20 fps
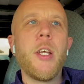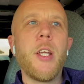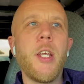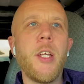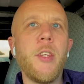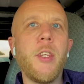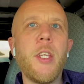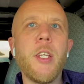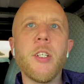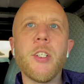
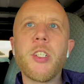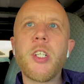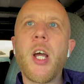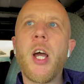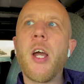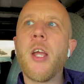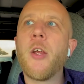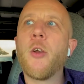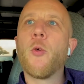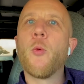in the
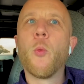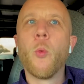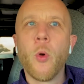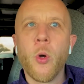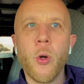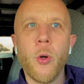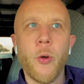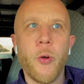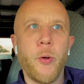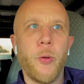entire
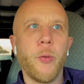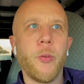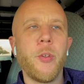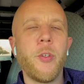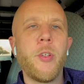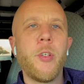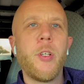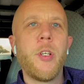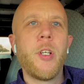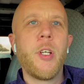world
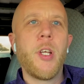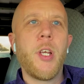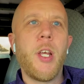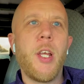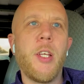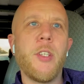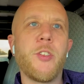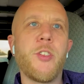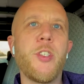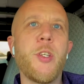
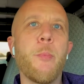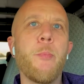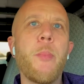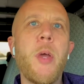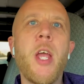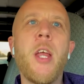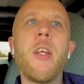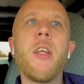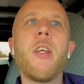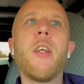is
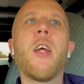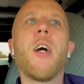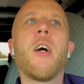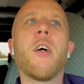dependent